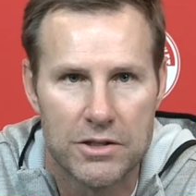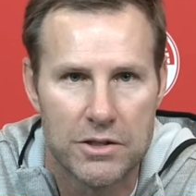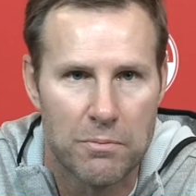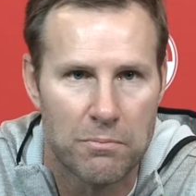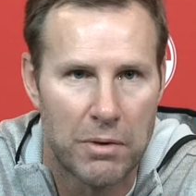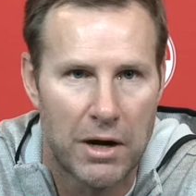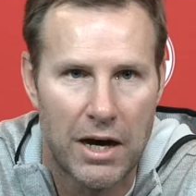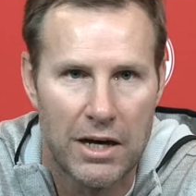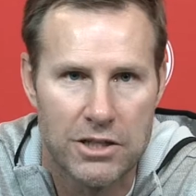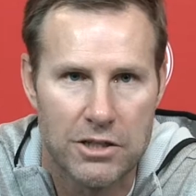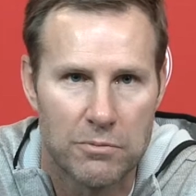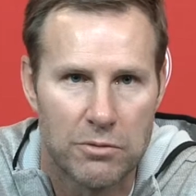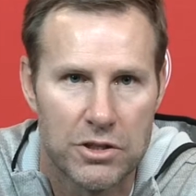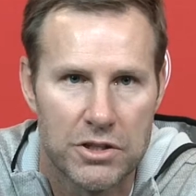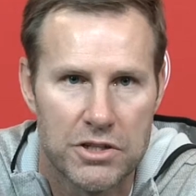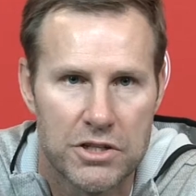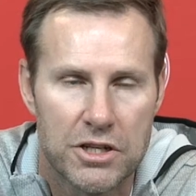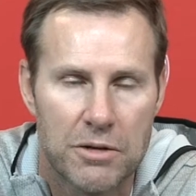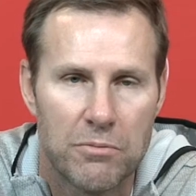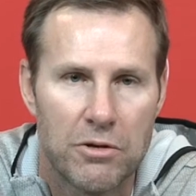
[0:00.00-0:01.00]
It's
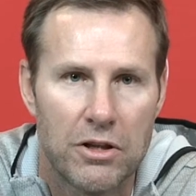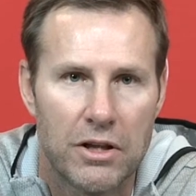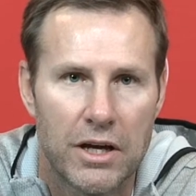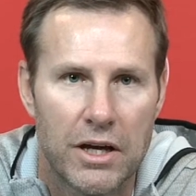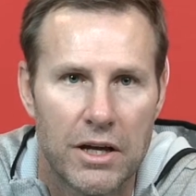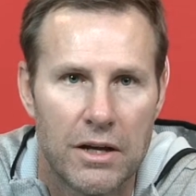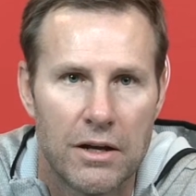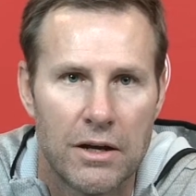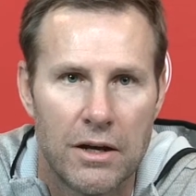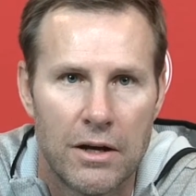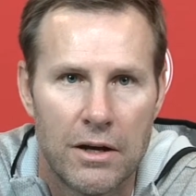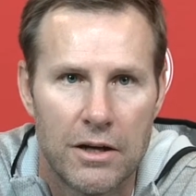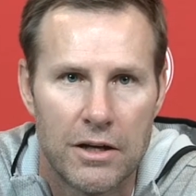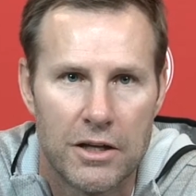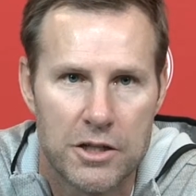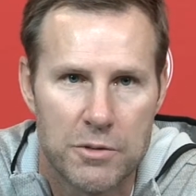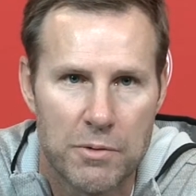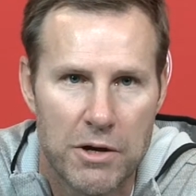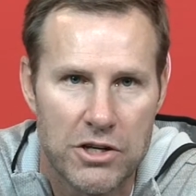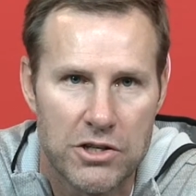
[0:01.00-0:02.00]
impossible to simulate,
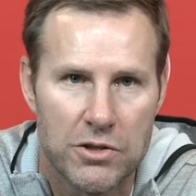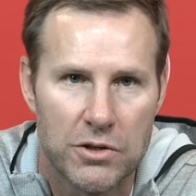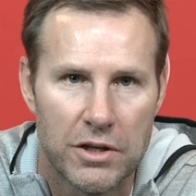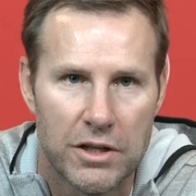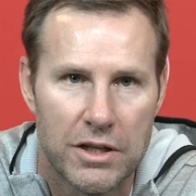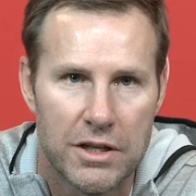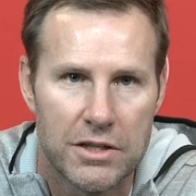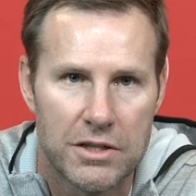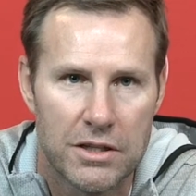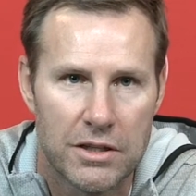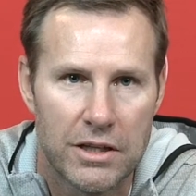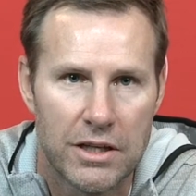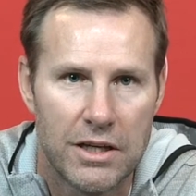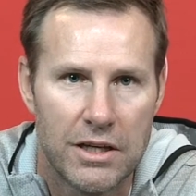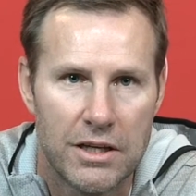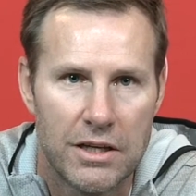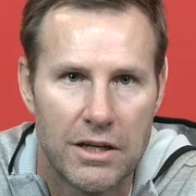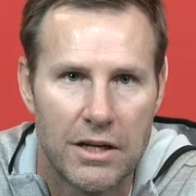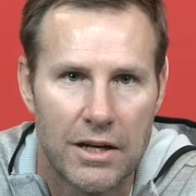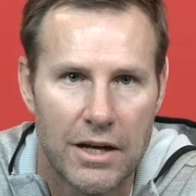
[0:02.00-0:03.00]
especially at this
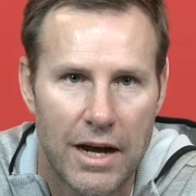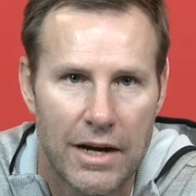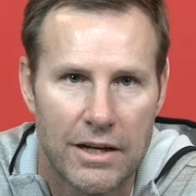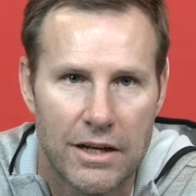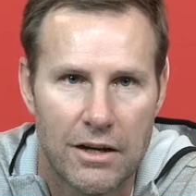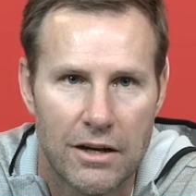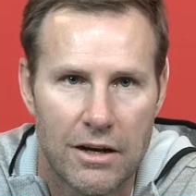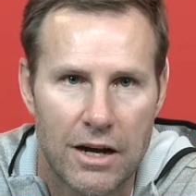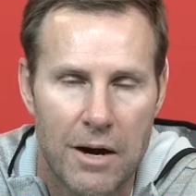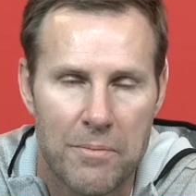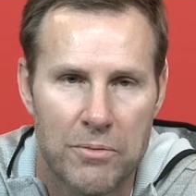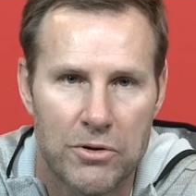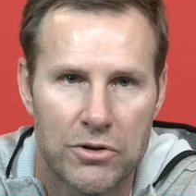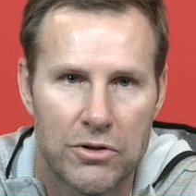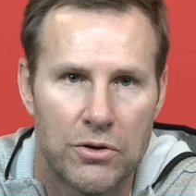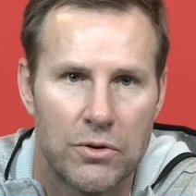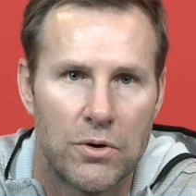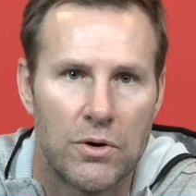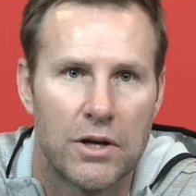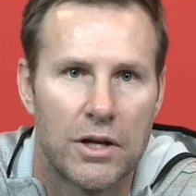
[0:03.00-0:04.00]
league, and not get an
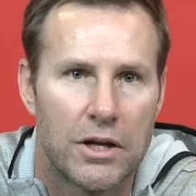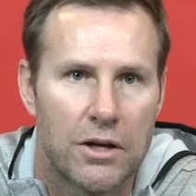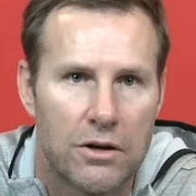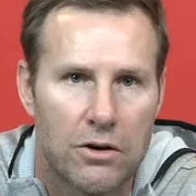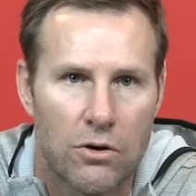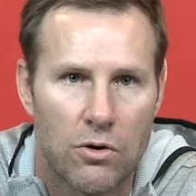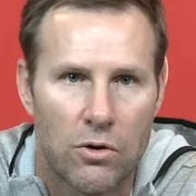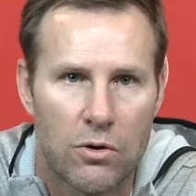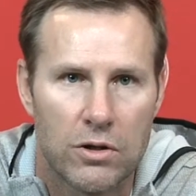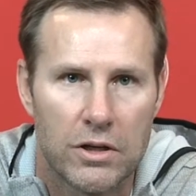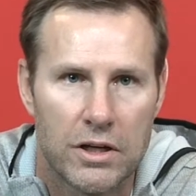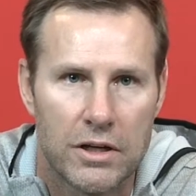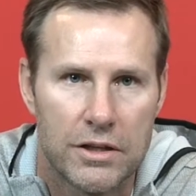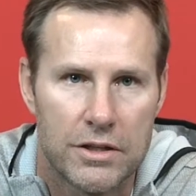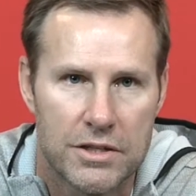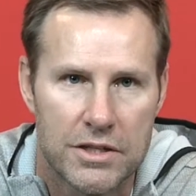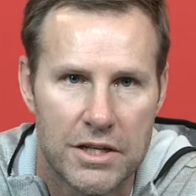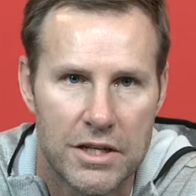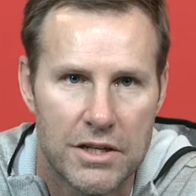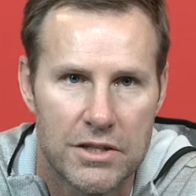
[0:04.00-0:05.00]
opportunity early in
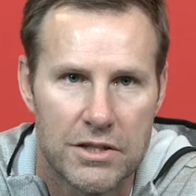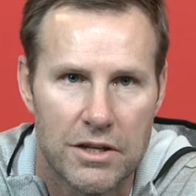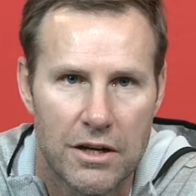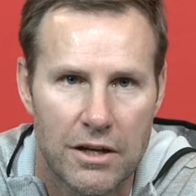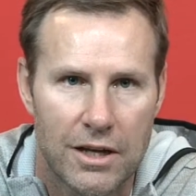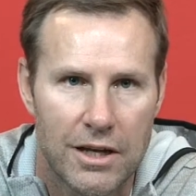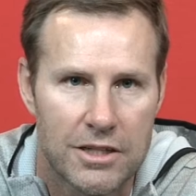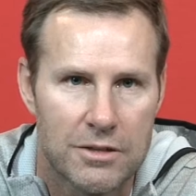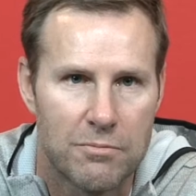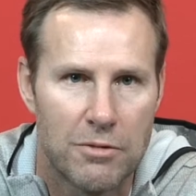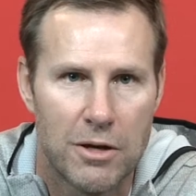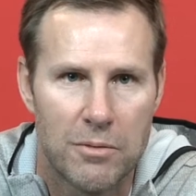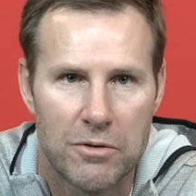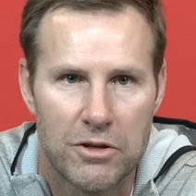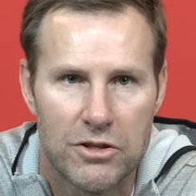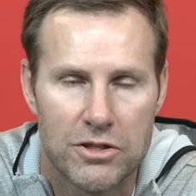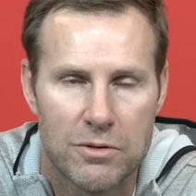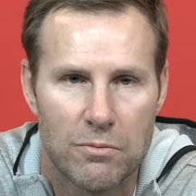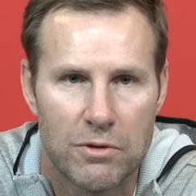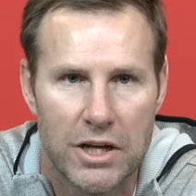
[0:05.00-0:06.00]
the season against
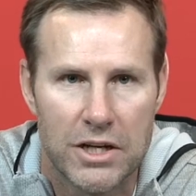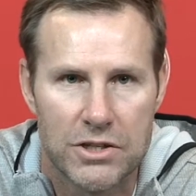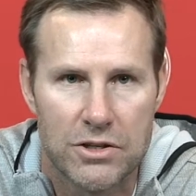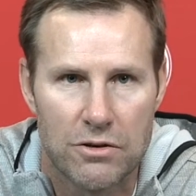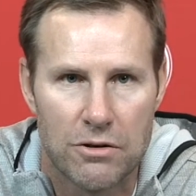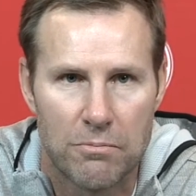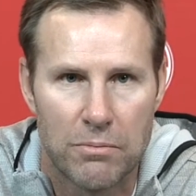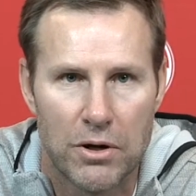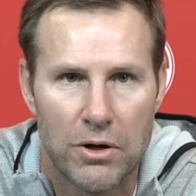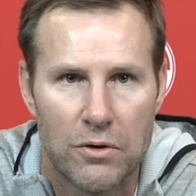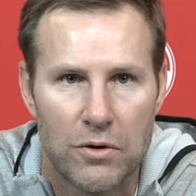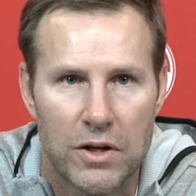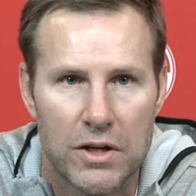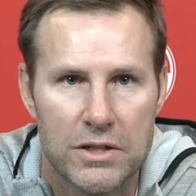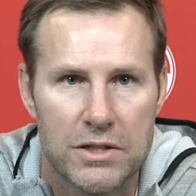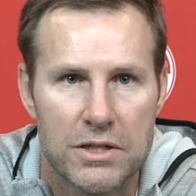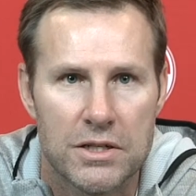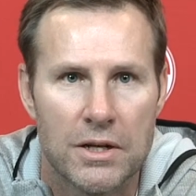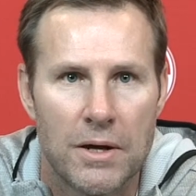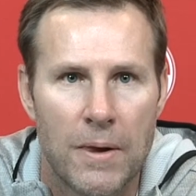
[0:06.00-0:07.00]
maybe some lesser
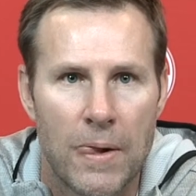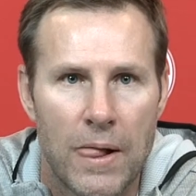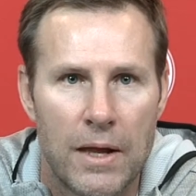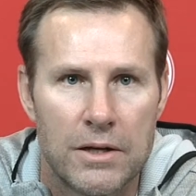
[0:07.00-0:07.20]
opponents.